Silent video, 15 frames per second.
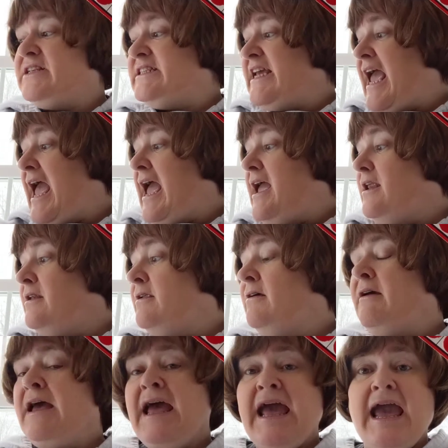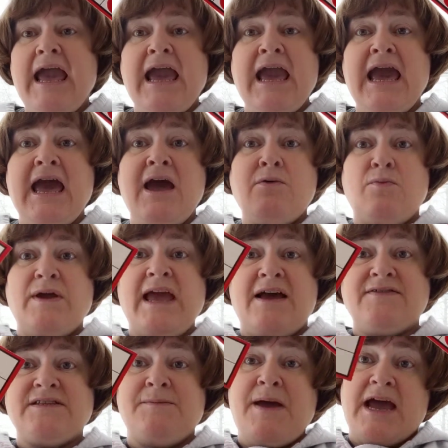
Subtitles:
a 10 and we have some